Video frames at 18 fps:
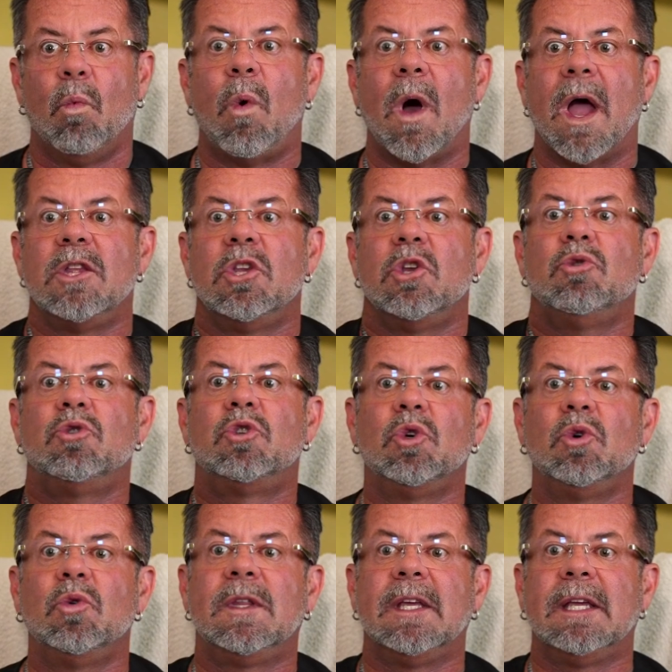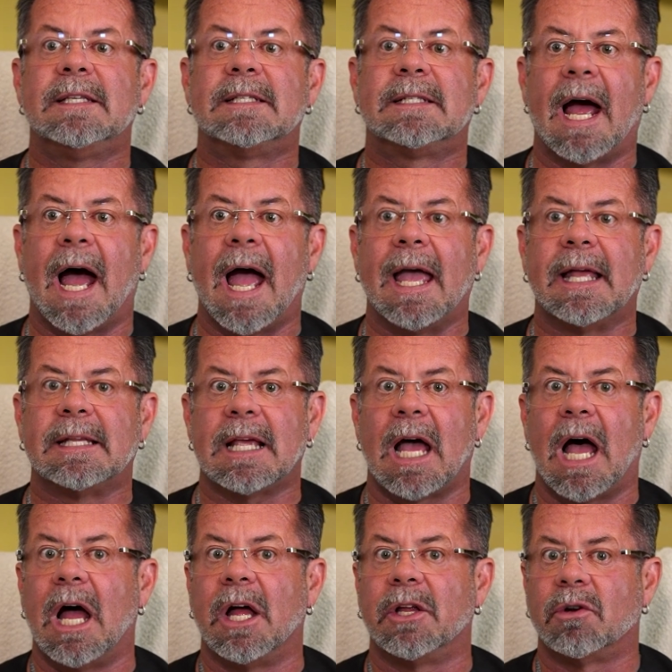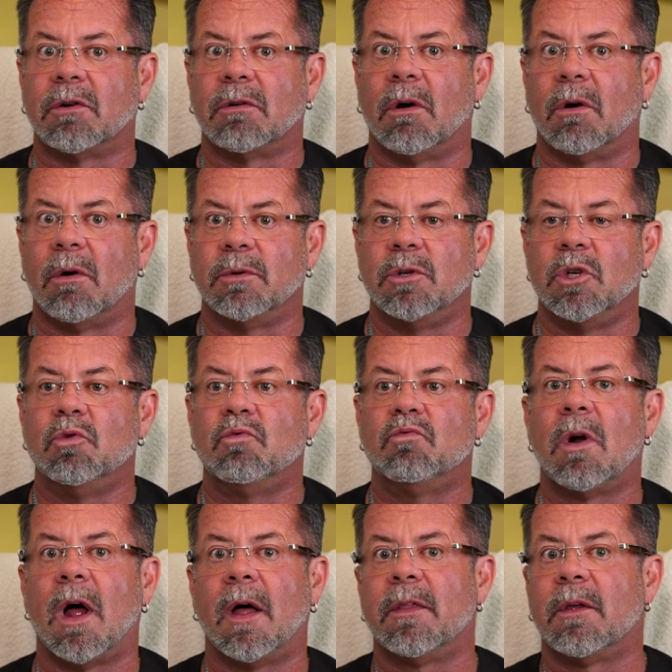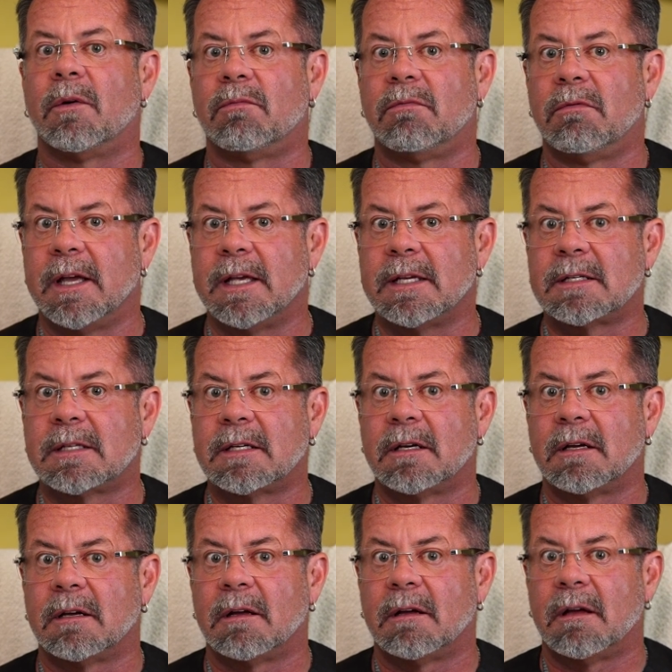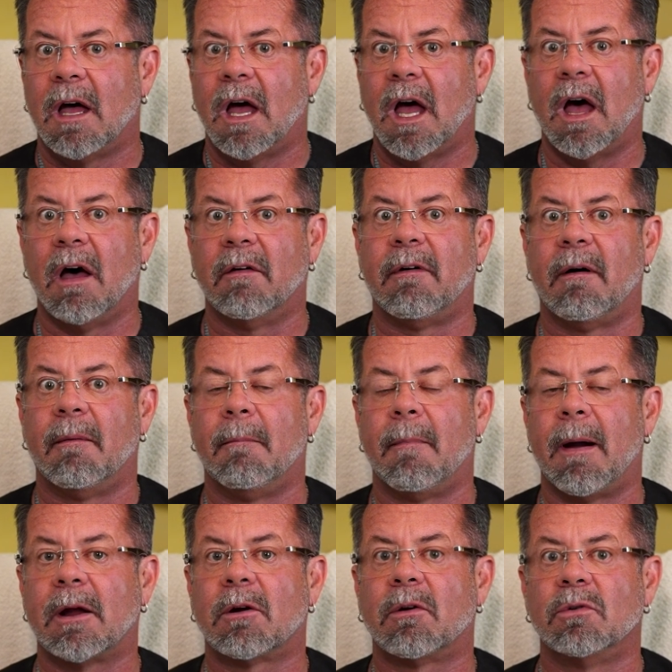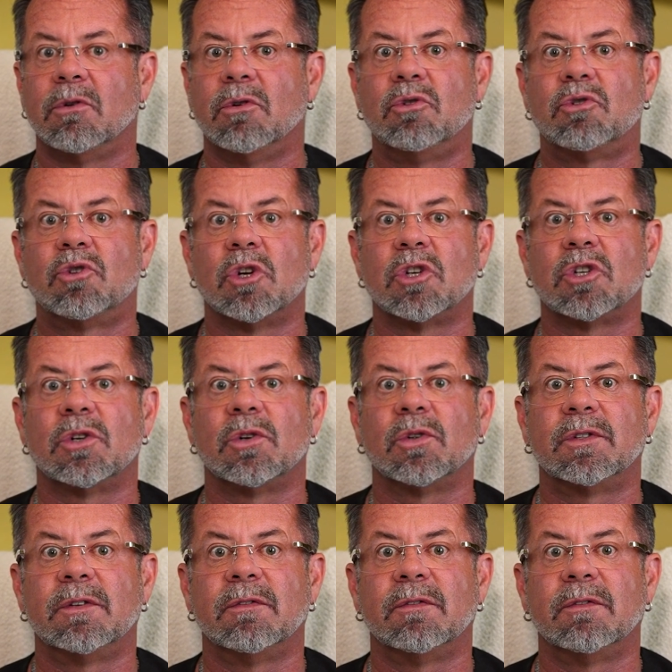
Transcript: When you do these diets on your own, you run the risk of a micronutritional